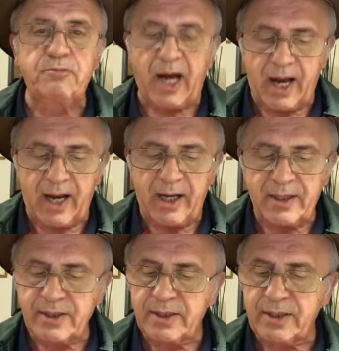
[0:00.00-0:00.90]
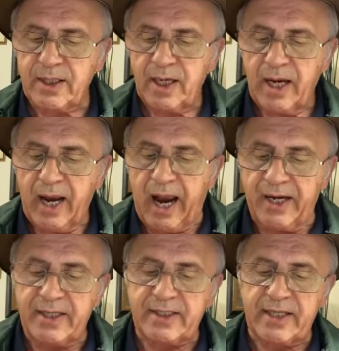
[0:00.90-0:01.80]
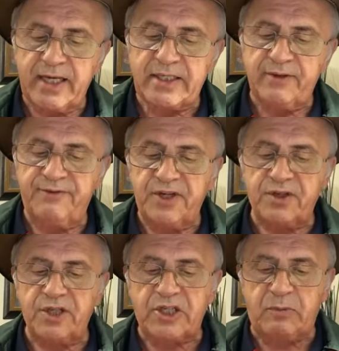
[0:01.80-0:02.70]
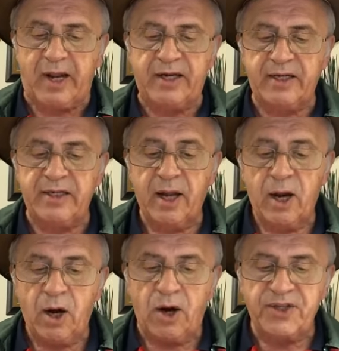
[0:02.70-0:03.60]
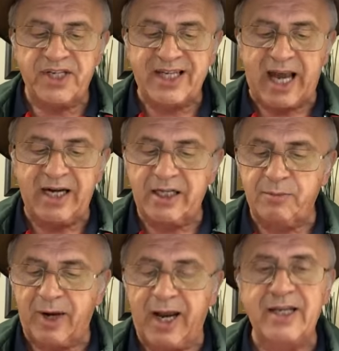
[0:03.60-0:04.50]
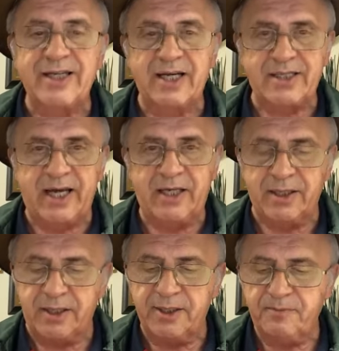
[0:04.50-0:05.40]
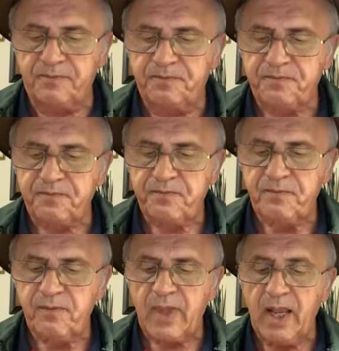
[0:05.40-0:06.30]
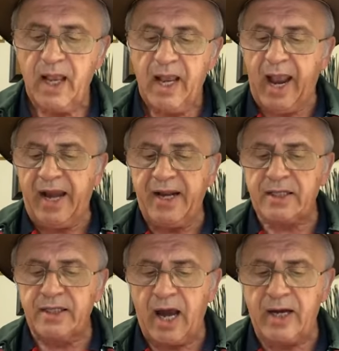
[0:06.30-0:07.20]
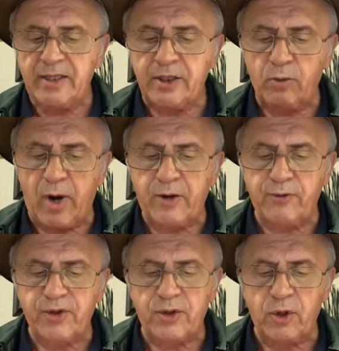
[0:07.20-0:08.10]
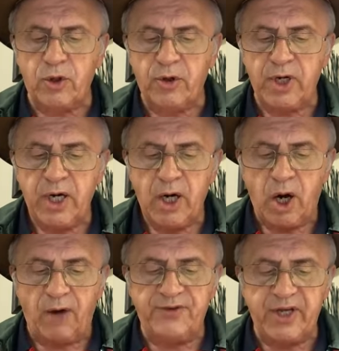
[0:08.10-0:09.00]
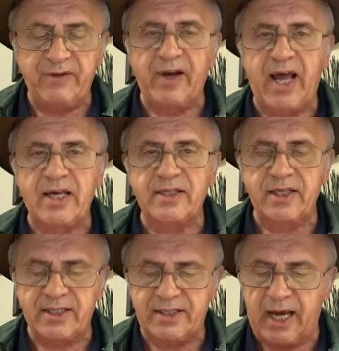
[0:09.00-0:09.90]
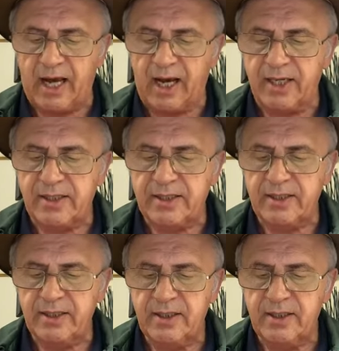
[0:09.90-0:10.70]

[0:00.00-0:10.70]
bars, and he sees the vision splendid on the sunlit plains extended, and at night the wondrous glory of the everlasting stars.